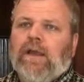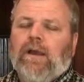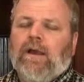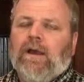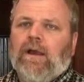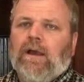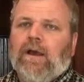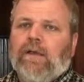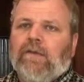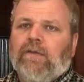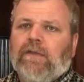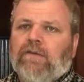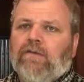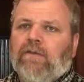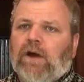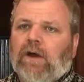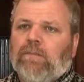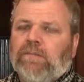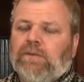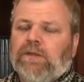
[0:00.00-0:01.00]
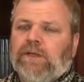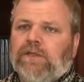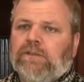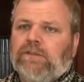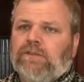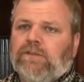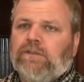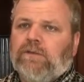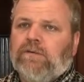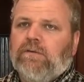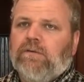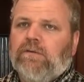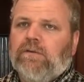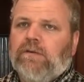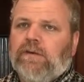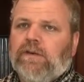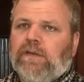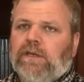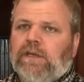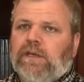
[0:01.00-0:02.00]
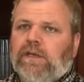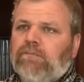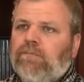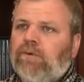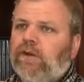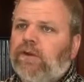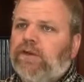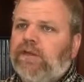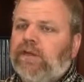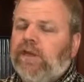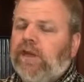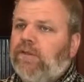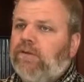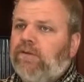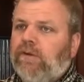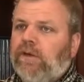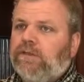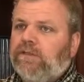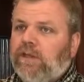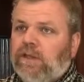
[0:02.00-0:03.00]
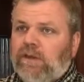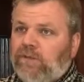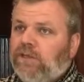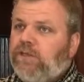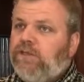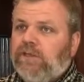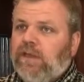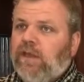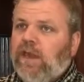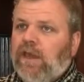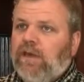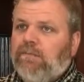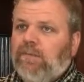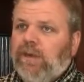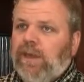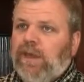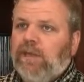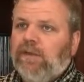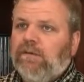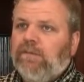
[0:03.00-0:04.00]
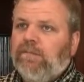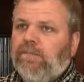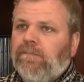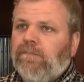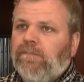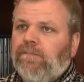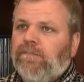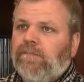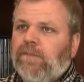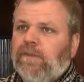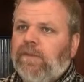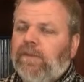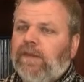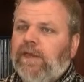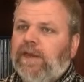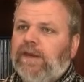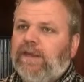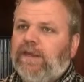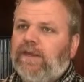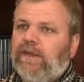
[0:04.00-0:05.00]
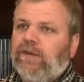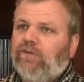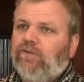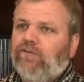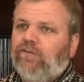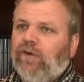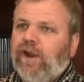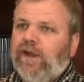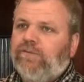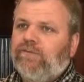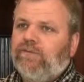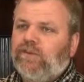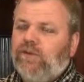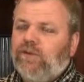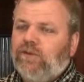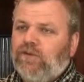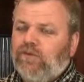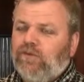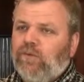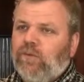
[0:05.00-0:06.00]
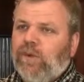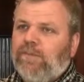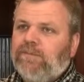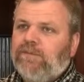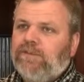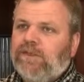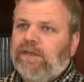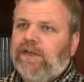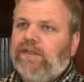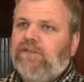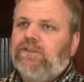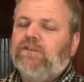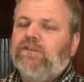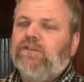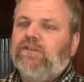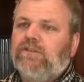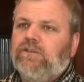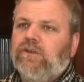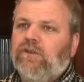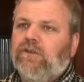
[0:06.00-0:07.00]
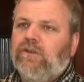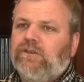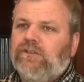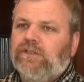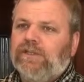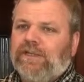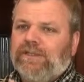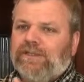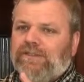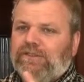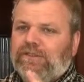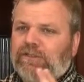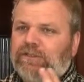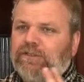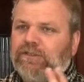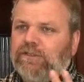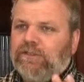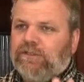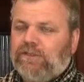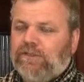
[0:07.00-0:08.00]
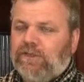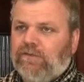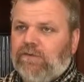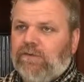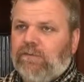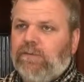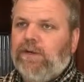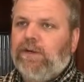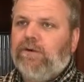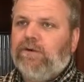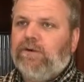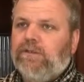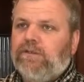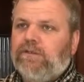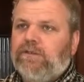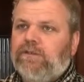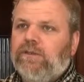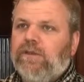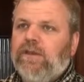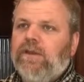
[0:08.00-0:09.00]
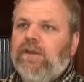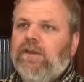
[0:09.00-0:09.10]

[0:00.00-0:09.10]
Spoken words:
They've helped us in putting together a television campaign that again drives 2 websites, so there's a consistency of appearance.